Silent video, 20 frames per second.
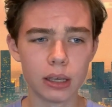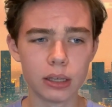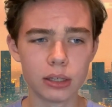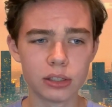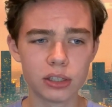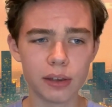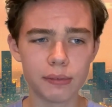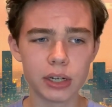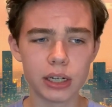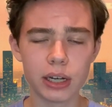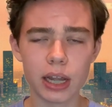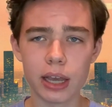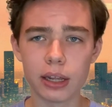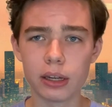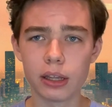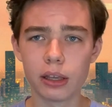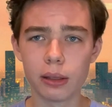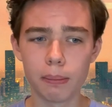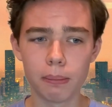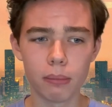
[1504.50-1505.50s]
7-9,
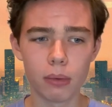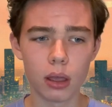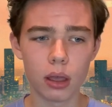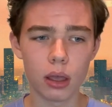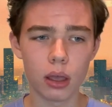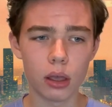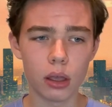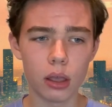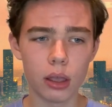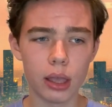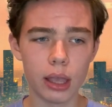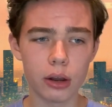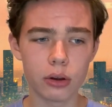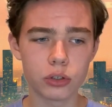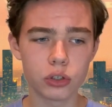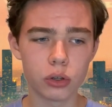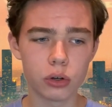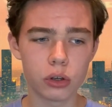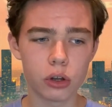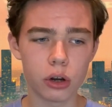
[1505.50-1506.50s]

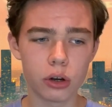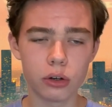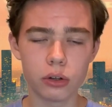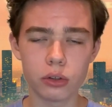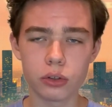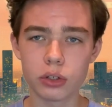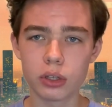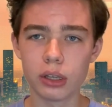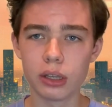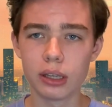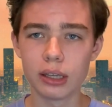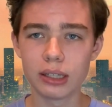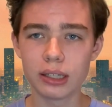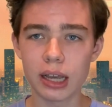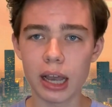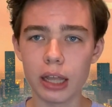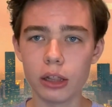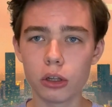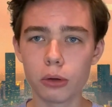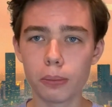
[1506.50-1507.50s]
Arizona Cardinals.
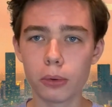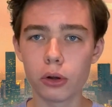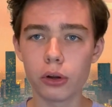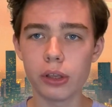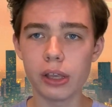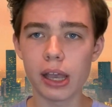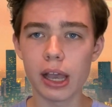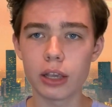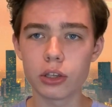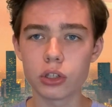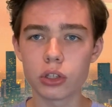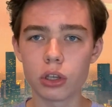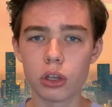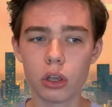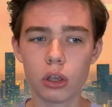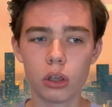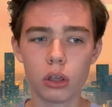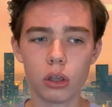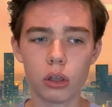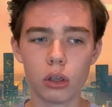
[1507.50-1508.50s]
Kyler Murray has
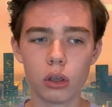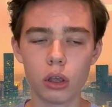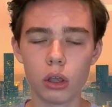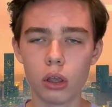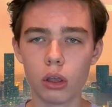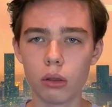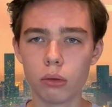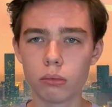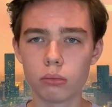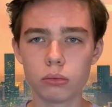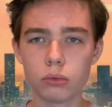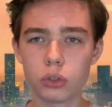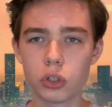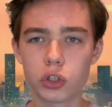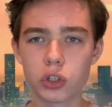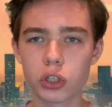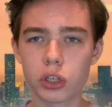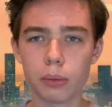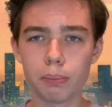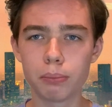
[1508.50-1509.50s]

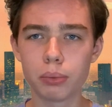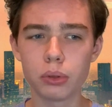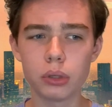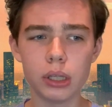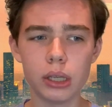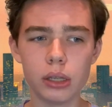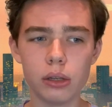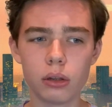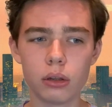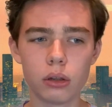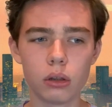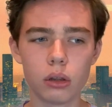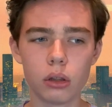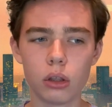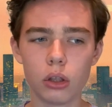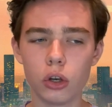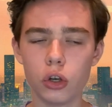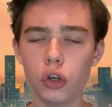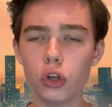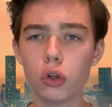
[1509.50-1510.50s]
just complete
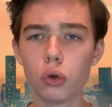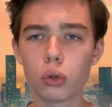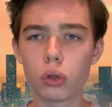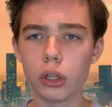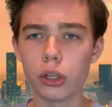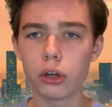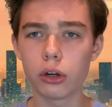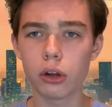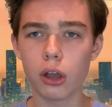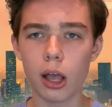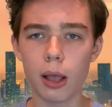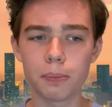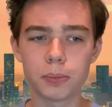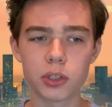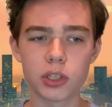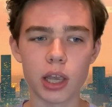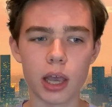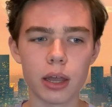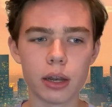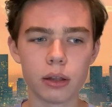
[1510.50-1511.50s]
nuclear
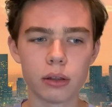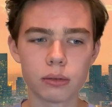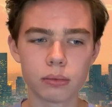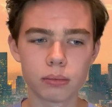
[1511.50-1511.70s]
upside.